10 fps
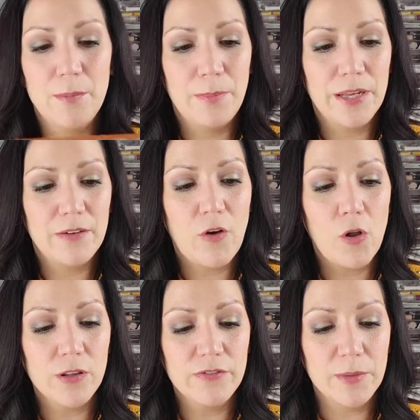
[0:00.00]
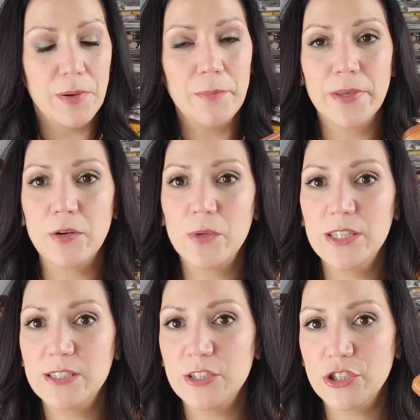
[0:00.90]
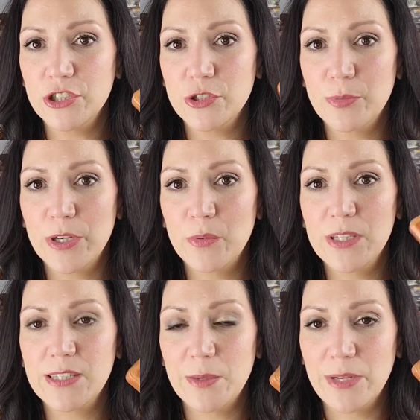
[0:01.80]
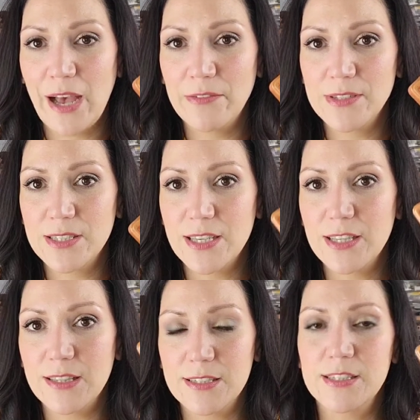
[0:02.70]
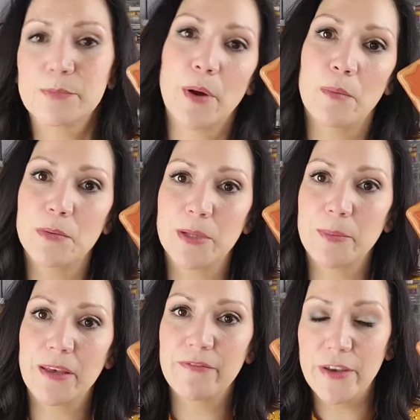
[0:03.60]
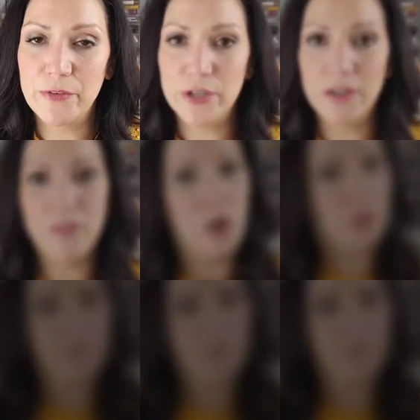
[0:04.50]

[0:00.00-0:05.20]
but of all of the pumpkin ones and gingerbread ones, I would have to say that this is probably my favorite of all